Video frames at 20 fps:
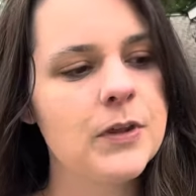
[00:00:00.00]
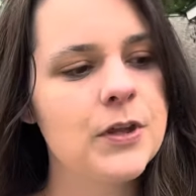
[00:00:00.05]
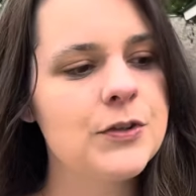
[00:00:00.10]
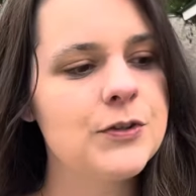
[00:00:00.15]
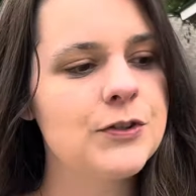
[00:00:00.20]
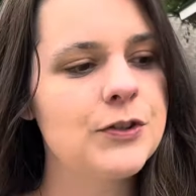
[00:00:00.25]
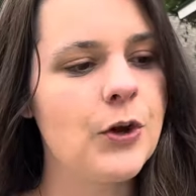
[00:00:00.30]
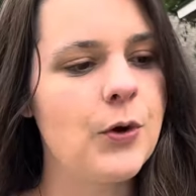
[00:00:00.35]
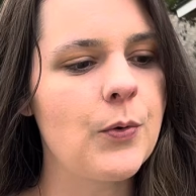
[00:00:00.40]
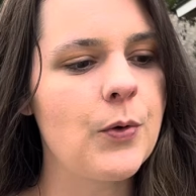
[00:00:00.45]

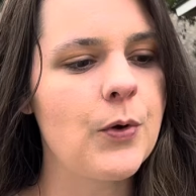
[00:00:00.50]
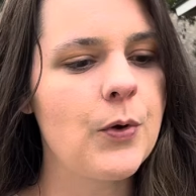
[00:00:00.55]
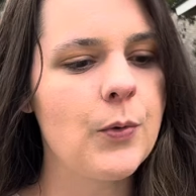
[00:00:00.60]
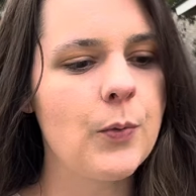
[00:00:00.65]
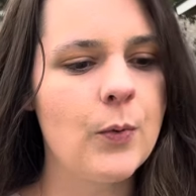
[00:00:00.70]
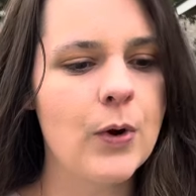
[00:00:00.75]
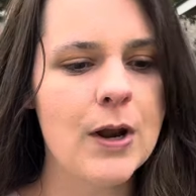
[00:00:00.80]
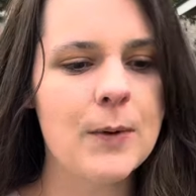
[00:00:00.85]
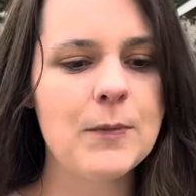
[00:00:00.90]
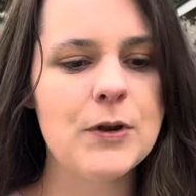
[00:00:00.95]
So
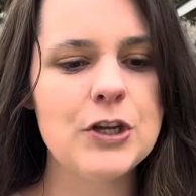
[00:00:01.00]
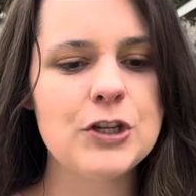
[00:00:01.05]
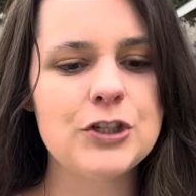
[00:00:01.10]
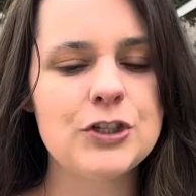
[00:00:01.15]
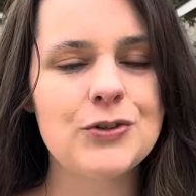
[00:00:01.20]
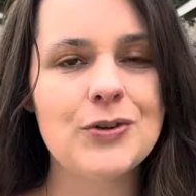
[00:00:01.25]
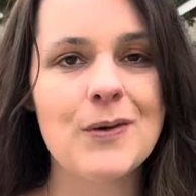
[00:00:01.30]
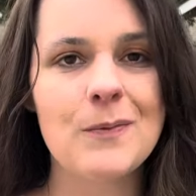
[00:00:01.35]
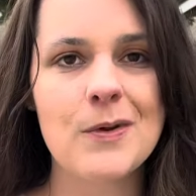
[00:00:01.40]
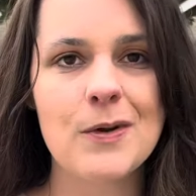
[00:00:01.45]
what I'm gonna
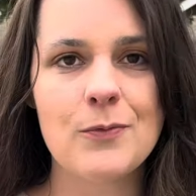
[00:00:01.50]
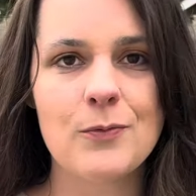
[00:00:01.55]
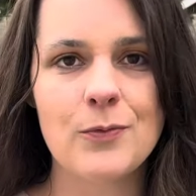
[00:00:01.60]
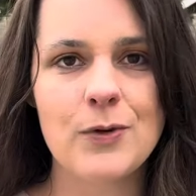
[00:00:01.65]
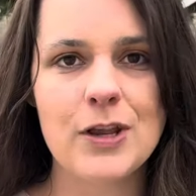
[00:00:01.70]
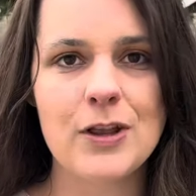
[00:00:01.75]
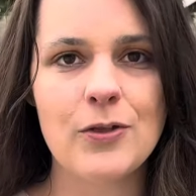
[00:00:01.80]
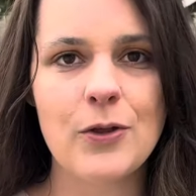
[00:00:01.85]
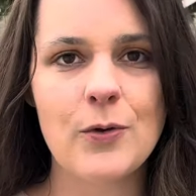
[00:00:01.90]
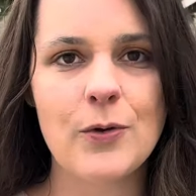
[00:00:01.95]
do, I'm gonna
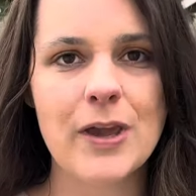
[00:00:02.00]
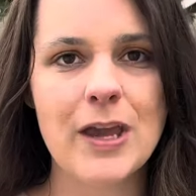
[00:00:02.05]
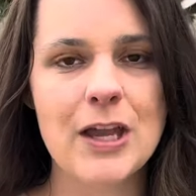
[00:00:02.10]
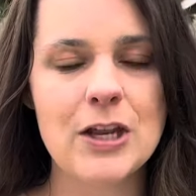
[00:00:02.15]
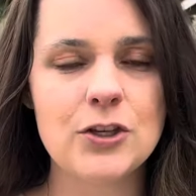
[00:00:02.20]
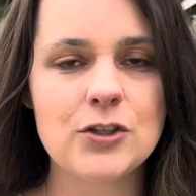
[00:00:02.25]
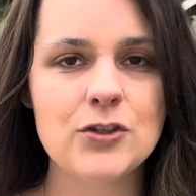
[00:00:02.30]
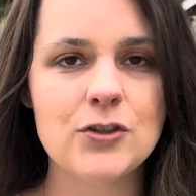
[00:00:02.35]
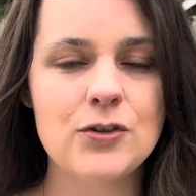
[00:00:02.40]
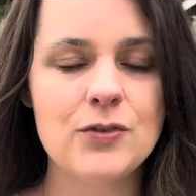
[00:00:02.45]

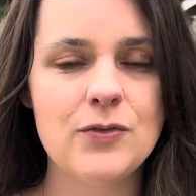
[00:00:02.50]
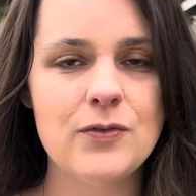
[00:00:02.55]
relocate two